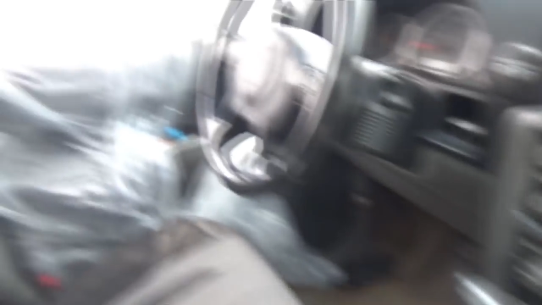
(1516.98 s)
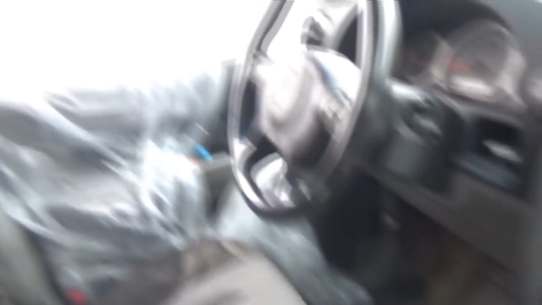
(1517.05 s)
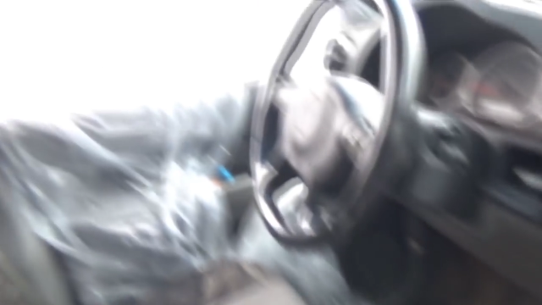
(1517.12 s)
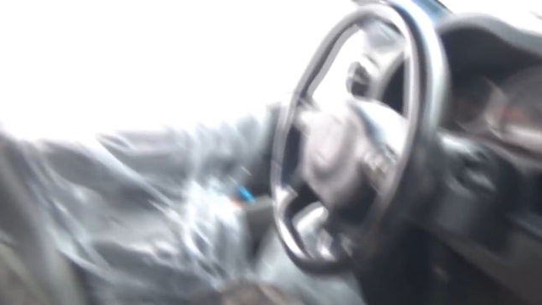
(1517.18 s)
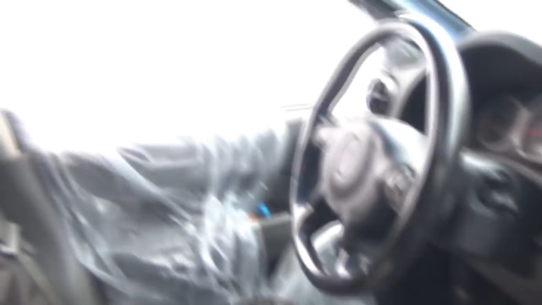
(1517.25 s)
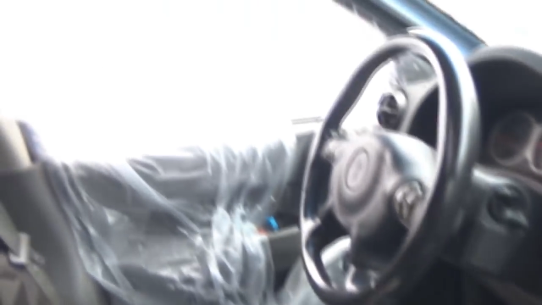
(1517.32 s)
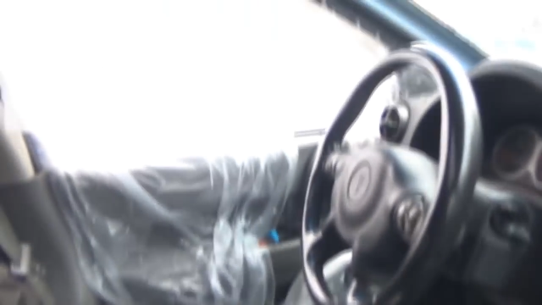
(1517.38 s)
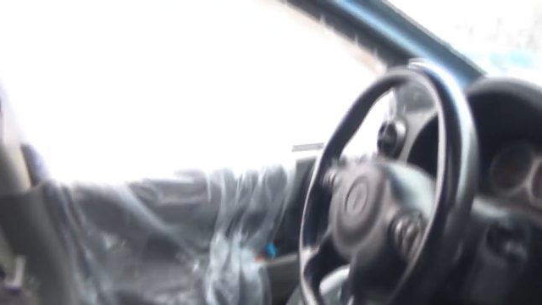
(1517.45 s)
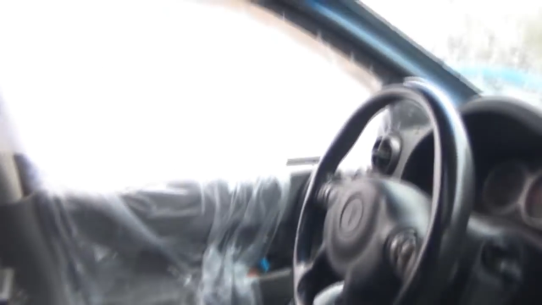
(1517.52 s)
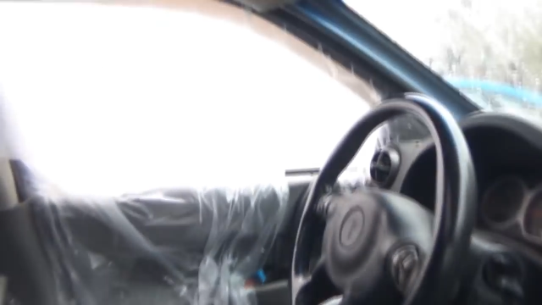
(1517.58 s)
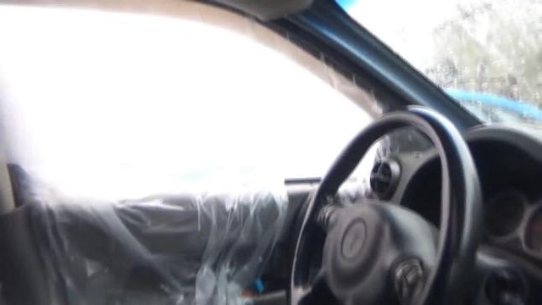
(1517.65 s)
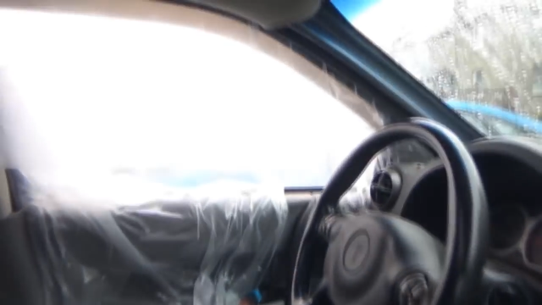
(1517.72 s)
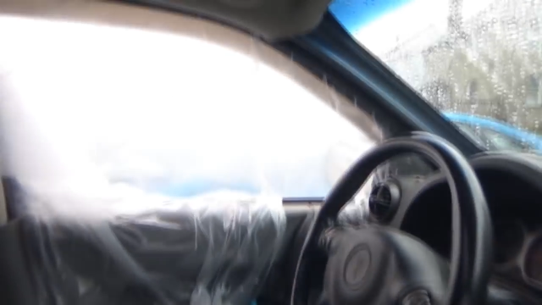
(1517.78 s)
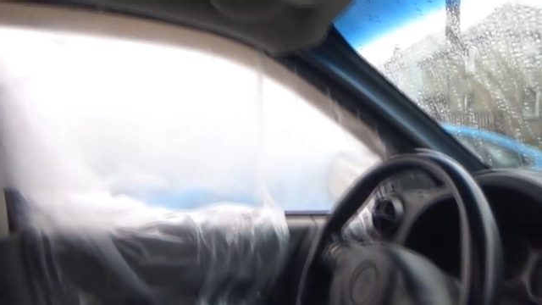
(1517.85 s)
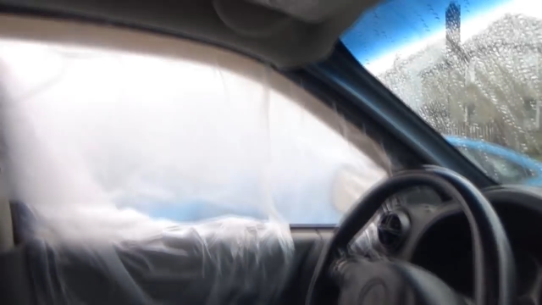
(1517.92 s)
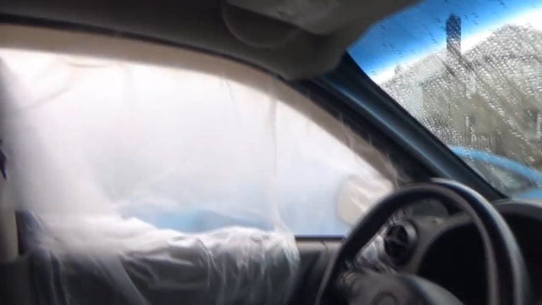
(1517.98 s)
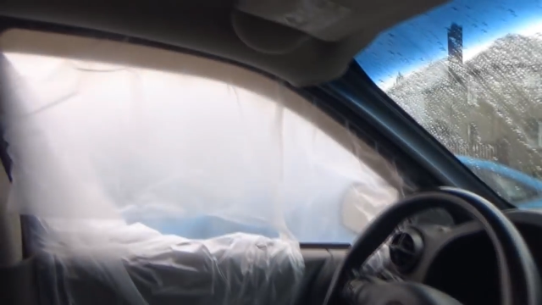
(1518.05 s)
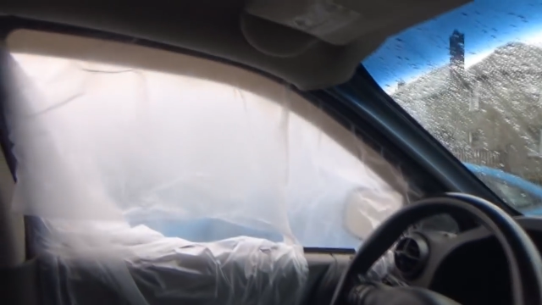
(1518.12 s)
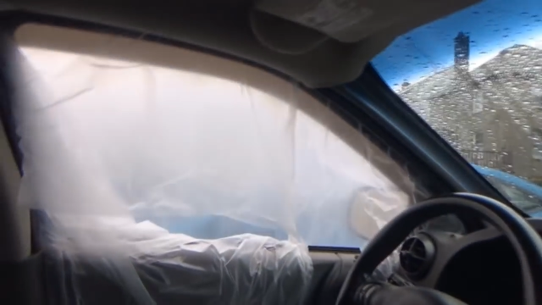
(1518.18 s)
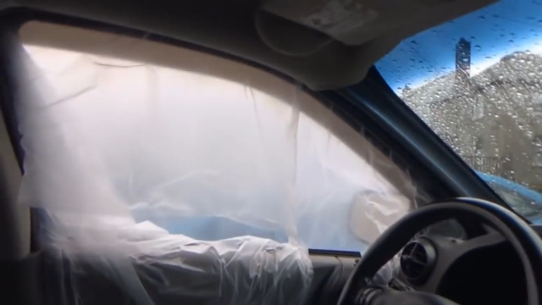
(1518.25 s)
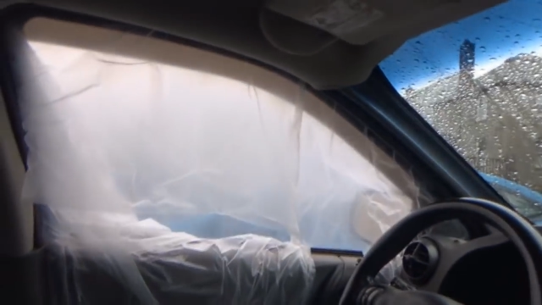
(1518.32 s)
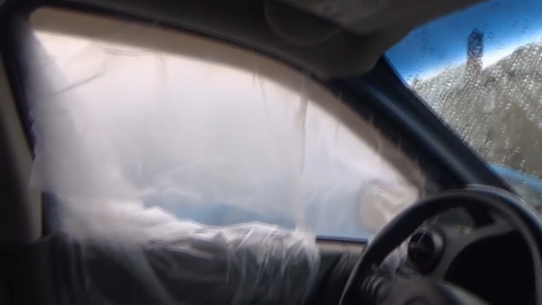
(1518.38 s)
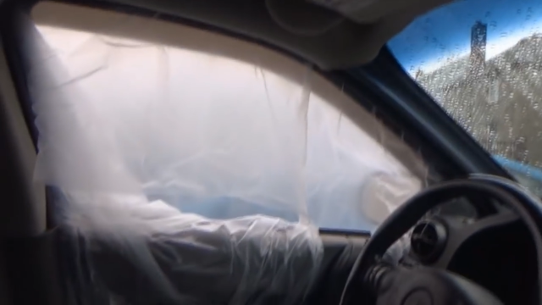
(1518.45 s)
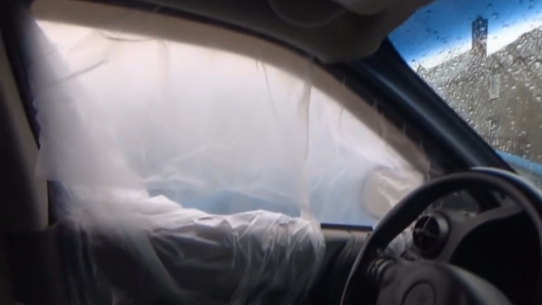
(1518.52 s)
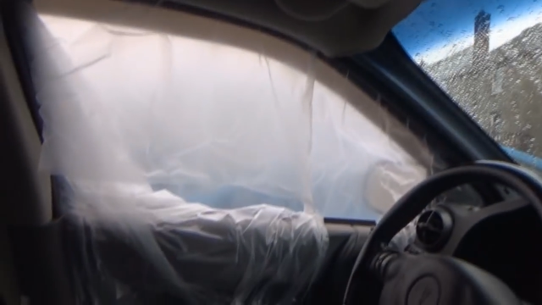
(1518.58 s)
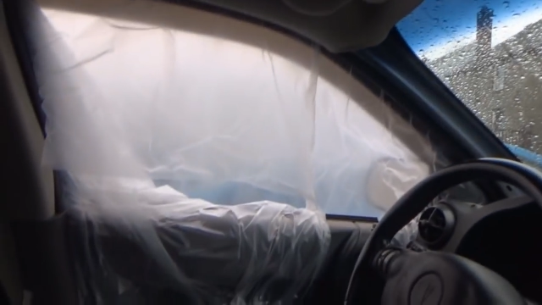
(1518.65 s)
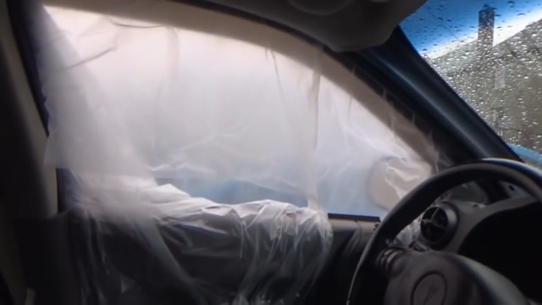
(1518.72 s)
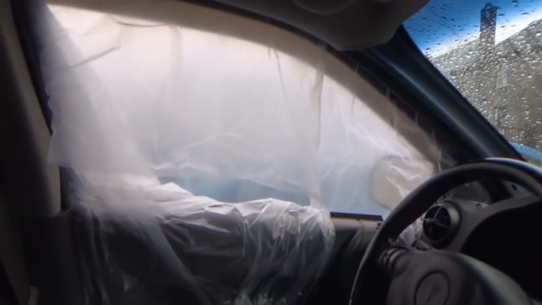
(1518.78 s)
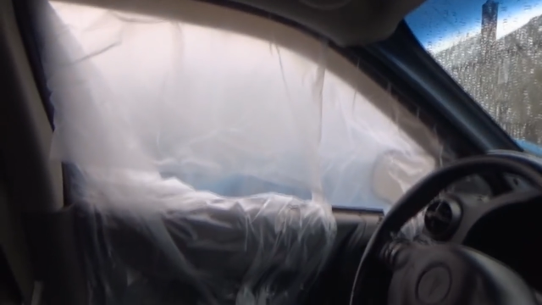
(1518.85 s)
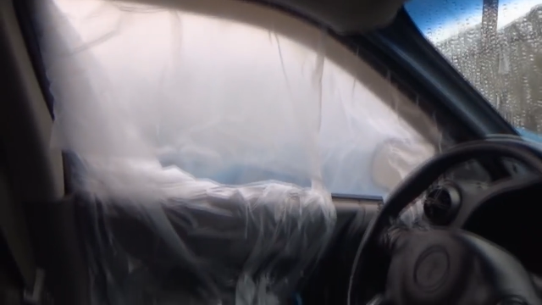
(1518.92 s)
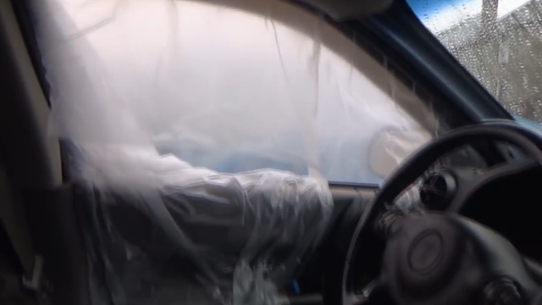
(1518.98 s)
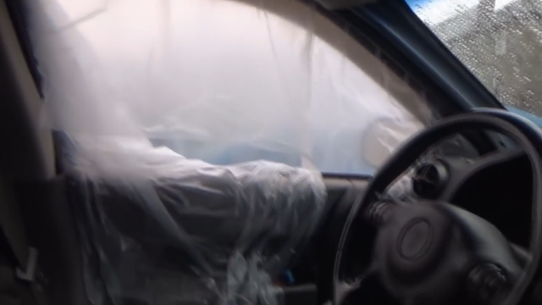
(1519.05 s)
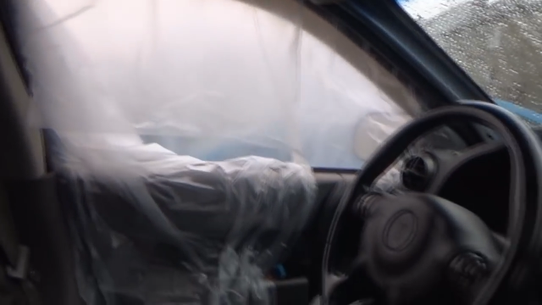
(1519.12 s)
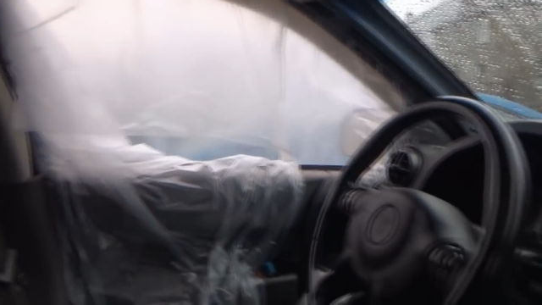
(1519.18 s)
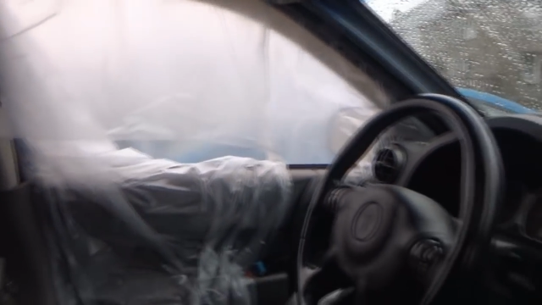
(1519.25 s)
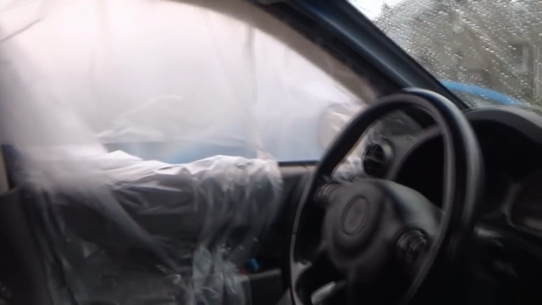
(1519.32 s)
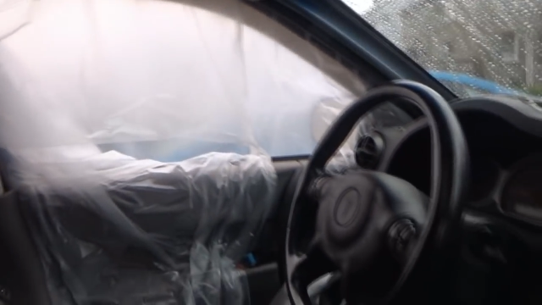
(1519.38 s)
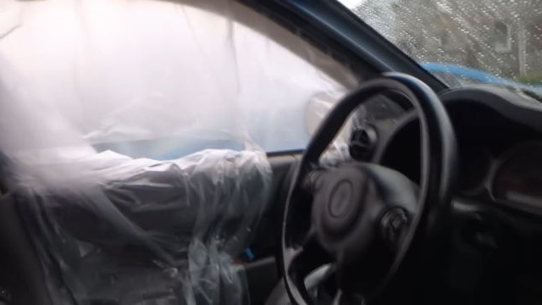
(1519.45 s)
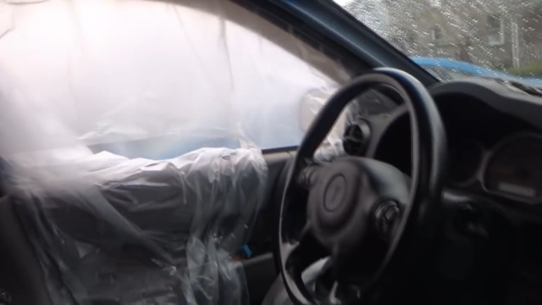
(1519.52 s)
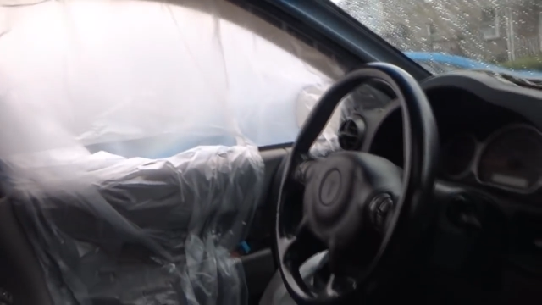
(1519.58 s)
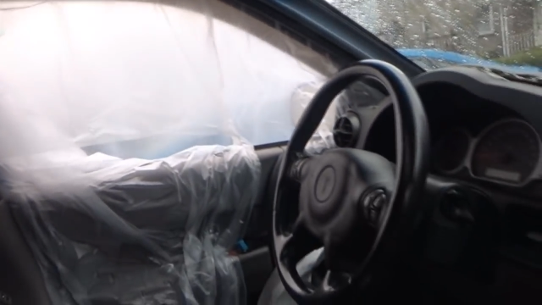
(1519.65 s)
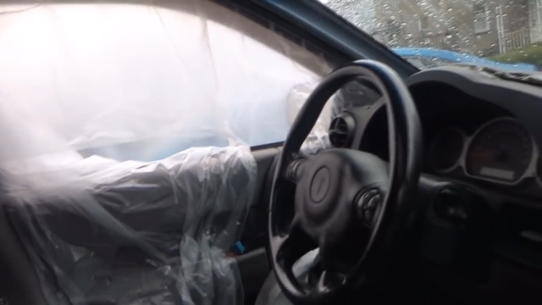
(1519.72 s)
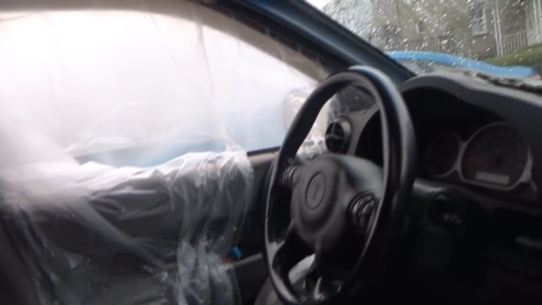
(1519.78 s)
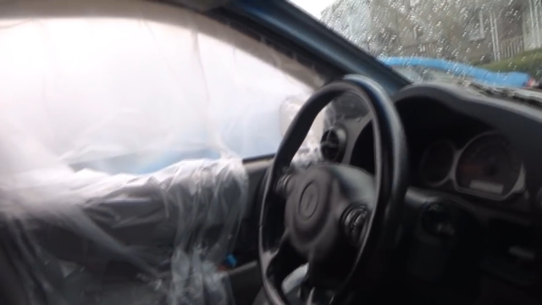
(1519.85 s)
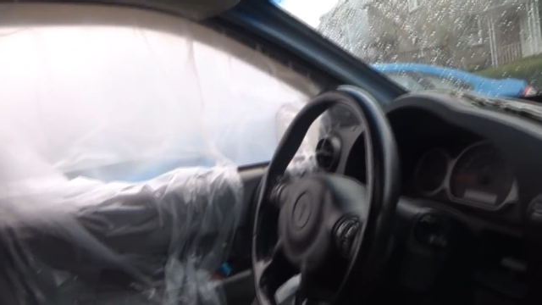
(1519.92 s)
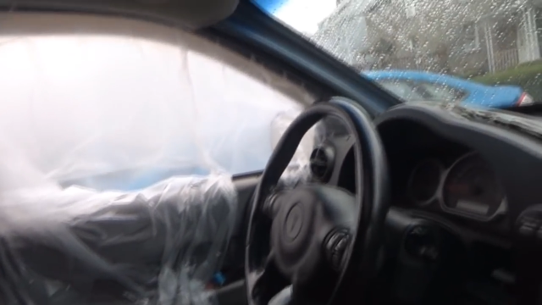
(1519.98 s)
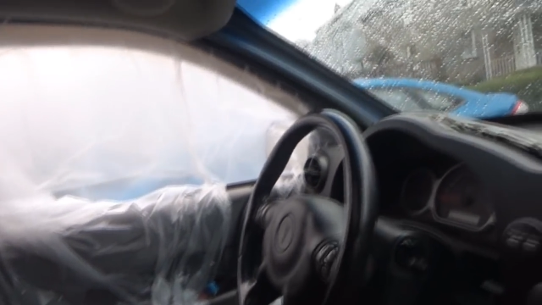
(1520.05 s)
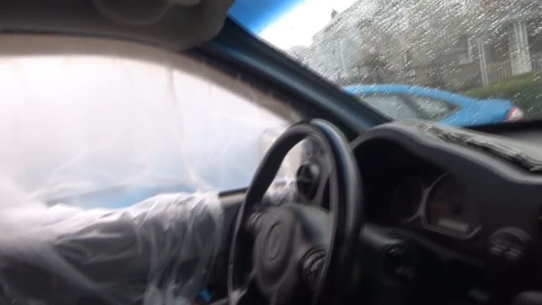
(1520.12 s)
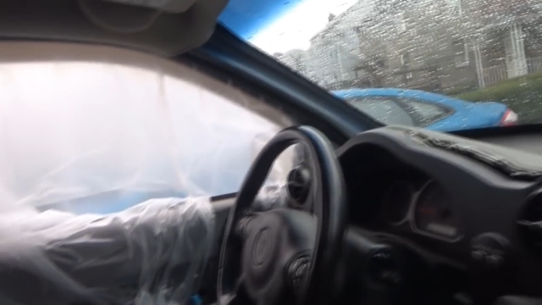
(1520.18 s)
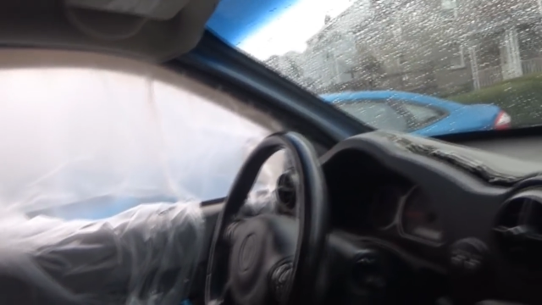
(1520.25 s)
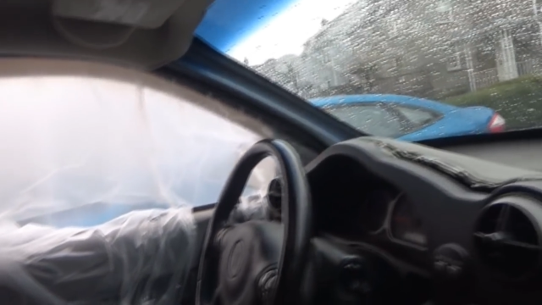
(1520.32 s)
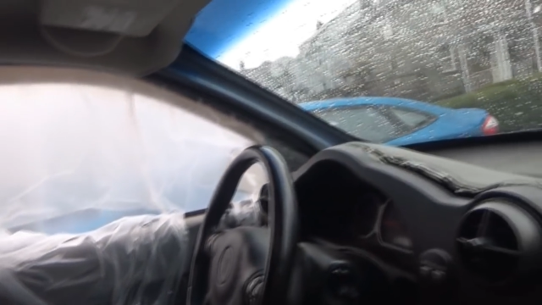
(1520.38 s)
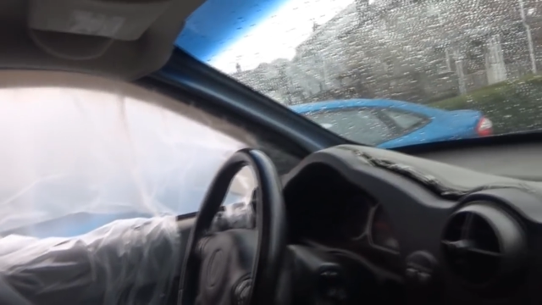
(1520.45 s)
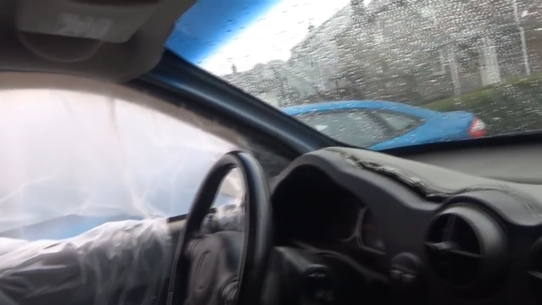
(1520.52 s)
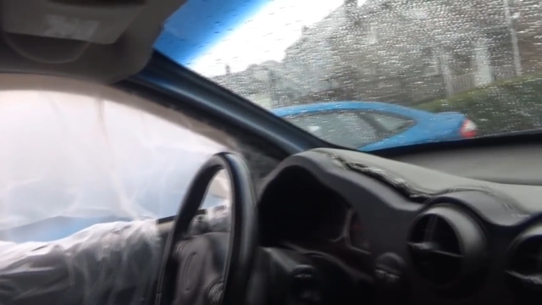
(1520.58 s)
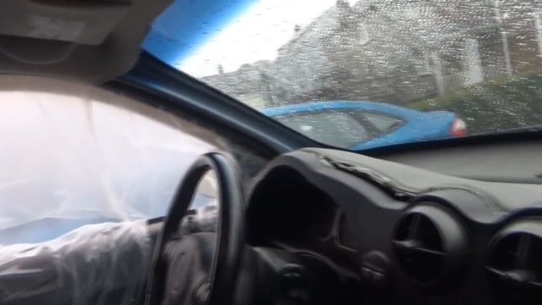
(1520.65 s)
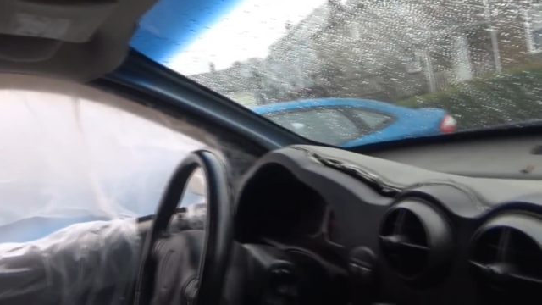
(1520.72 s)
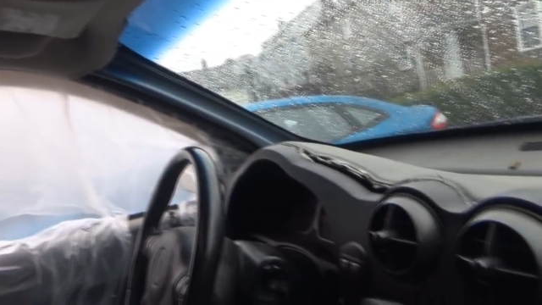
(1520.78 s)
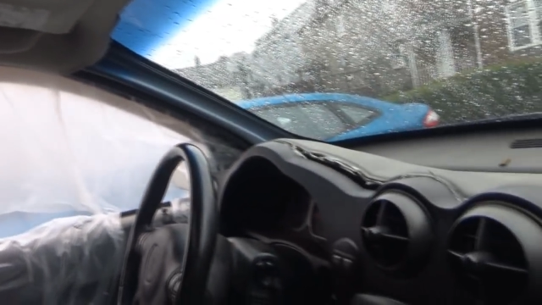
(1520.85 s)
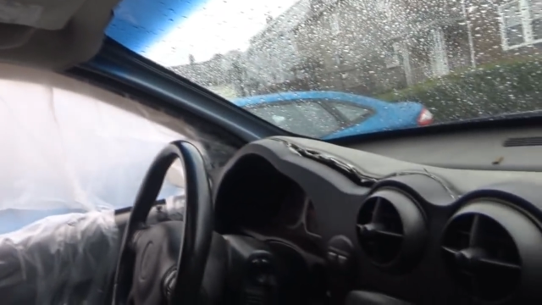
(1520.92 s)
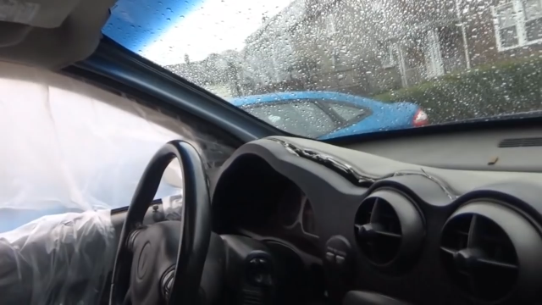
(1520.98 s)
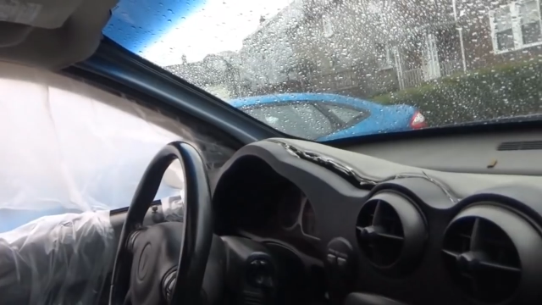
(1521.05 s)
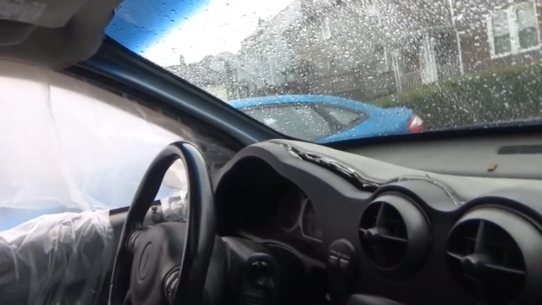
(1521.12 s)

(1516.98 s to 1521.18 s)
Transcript: No face is visible, so there are no lips to read.